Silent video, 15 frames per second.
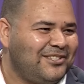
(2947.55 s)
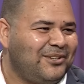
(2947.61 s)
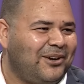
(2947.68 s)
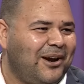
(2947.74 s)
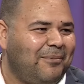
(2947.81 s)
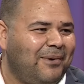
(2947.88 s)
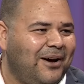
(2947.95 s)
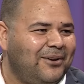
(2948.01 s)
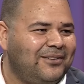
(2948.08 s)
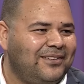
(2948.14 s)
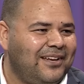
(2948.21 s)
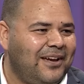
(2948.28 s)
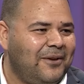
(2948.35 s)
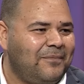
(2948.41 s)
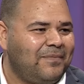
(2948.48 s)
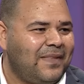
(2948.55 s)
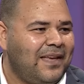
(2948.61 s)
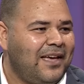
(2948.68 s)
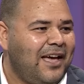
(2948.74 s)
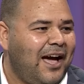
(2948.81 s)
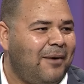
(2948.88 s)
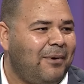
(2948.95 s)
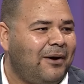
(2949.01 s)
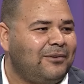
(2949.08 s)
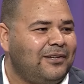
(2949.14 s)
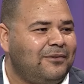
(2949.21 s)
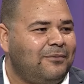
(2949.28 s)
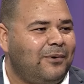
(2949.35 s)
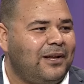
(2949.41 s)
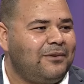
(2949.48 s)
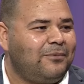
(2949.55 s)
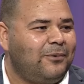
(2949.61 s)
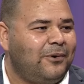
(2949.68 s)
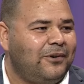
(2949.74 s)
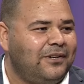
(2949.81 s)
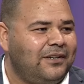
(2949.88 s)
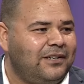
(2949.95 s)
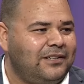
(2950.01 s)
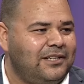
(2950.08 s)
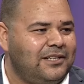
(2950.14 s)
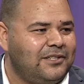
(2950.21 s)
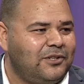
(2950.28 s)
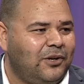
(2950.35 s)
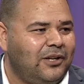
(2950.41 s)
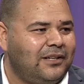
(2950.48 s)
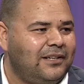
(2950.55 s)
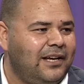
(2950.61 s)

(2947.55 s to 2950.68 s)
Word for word: story yes, about come on. Uh, about a twenty-four years old